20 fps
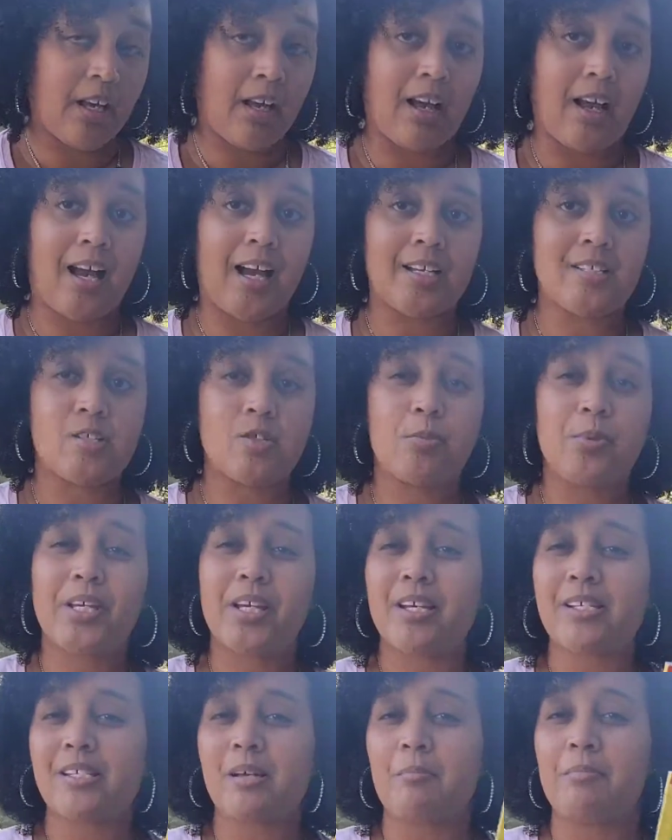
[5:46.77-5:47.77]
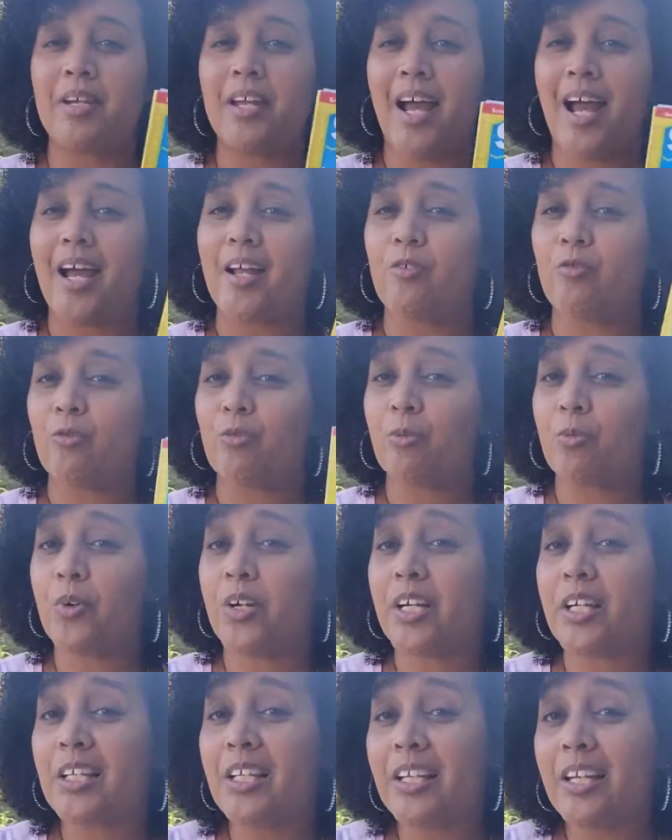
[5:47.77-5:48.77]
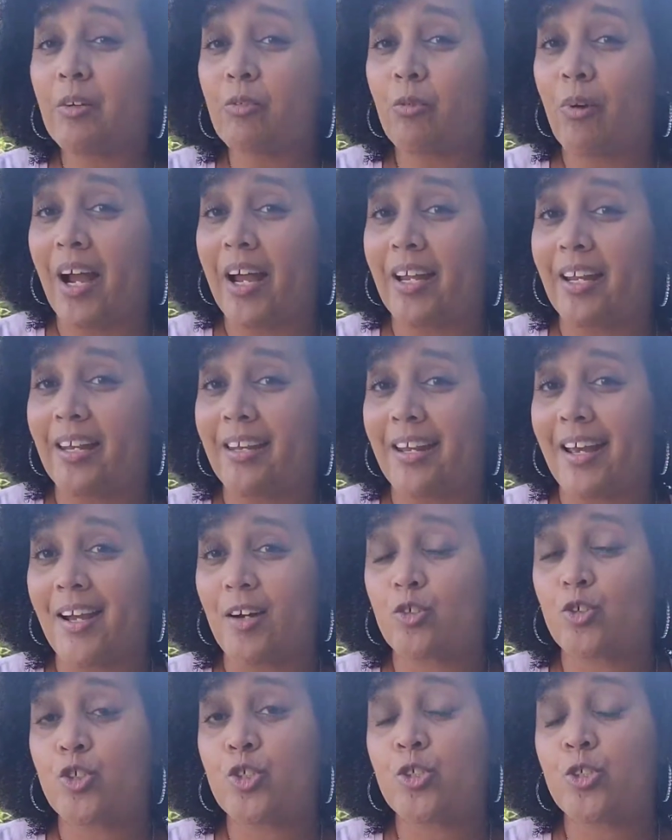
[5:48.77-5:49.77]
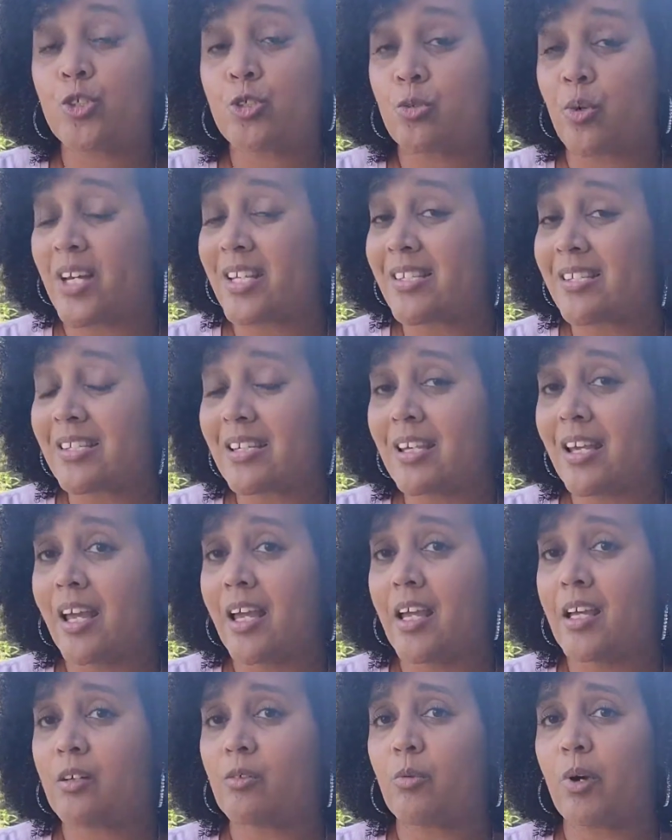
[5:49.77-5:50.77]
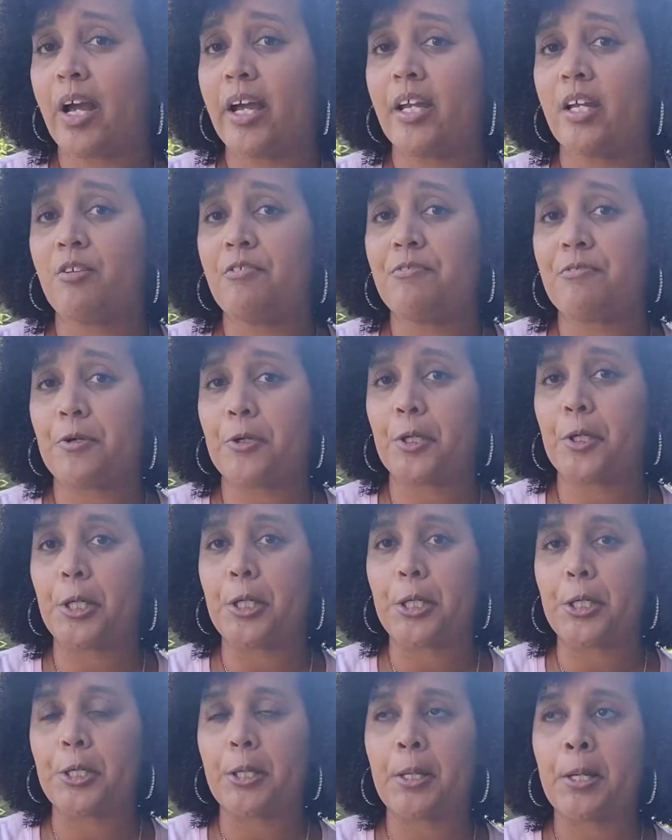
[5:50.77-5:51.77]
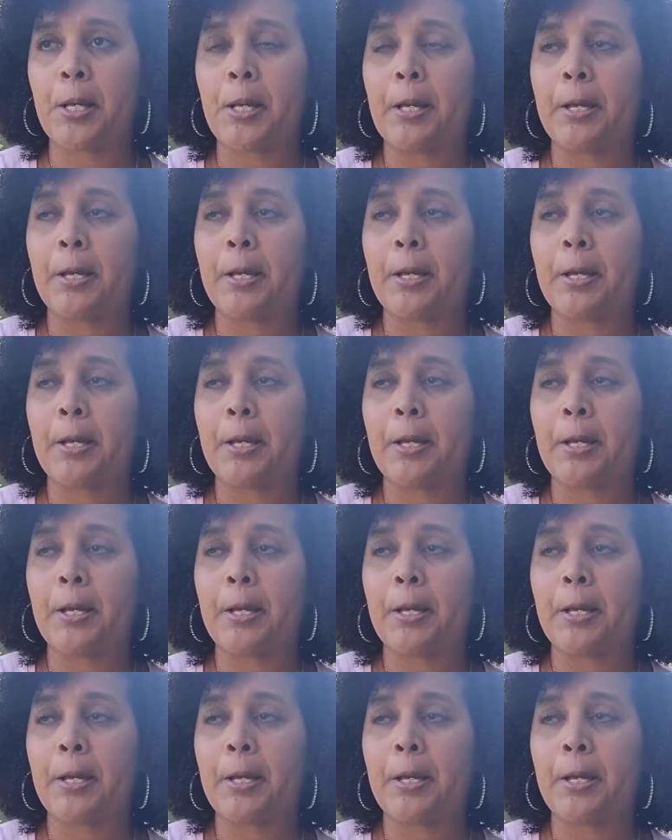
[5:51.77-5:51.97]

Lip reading: I do, because I'm not really right now stressing handwriting for her,